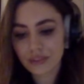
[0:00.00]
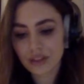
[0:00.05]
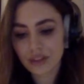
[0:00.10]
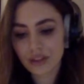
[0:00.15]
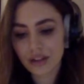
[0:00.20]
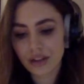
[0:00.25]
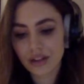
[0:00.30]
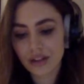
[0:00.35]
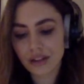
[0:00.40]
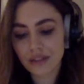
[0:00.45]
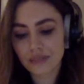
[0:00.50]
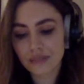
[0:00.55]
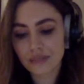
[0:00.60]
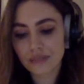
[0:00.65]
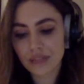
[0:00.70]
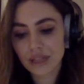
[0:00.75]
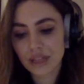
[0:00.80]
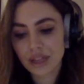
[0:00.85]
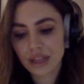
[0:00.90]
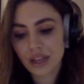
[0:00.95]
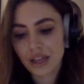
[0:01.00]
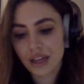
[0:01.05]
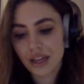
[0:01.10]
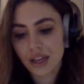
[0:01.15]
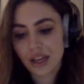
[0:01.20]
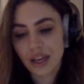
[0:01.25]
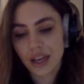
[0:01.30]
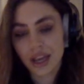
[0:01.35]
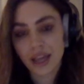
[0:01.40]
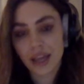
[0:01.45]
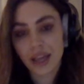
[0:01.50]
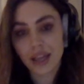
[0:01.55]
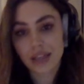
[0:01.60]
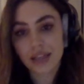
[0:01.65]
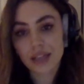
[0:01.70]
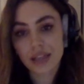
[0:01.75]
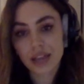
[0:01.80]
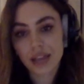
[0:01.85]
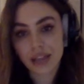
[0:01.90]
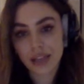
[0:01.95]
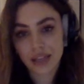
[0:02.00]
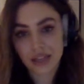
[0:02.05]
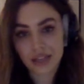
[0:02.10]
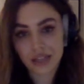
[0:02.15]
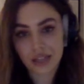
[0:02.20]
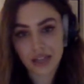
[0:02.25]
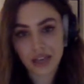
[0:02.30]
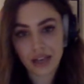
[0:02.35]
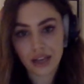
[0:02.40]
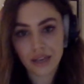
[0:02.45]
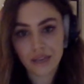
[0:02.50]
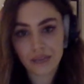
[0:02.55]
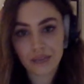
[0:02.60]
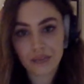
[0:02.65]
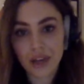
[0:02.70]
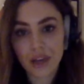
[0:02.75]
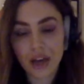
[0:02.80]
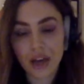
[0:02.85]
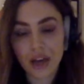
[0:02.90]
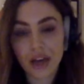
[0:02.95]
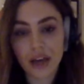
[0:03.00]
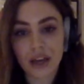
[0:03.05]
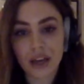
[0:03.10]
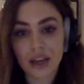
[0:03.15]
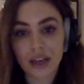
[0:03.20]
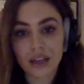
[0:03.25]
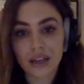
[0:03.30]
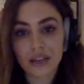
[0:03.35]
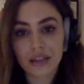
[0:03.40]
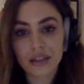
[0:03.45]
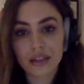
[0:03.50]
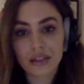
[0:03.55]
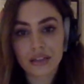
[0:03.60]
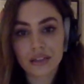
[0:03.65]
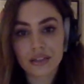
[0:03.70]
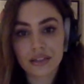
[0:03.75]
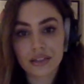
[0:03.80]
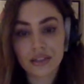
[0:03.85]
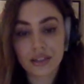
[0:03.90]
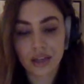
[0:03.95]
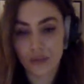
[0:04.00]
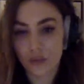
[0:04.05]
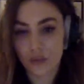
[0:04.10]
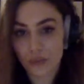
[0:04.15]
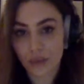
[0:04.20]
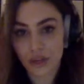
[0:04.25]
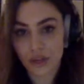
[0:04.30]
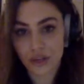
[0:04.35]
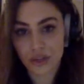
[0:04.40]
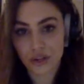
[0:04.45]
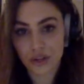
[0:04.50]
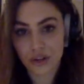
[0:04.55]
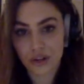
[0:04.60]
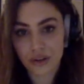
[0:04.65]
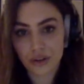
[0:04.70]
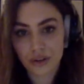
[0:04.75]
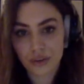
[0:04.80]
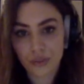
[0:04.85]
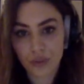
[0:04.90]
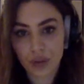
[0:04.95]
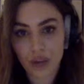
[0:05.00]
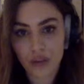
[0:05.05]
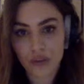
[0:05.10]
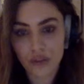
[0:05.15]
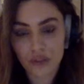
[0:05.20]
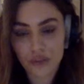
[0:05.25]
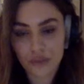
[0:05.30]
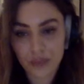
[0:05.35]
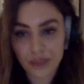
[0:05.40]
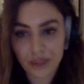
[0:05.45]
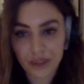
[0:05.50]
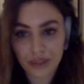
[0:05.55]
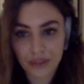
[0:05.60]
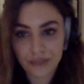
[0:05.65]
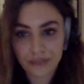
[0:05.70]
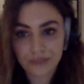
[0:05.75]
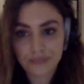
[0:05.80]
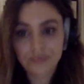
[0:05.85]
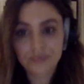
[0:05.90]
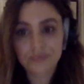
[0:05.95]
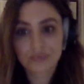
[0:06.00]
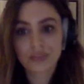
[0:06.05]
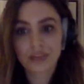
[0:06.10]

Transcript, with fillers: Um, and at that time, I didn't have a manager when I first met them.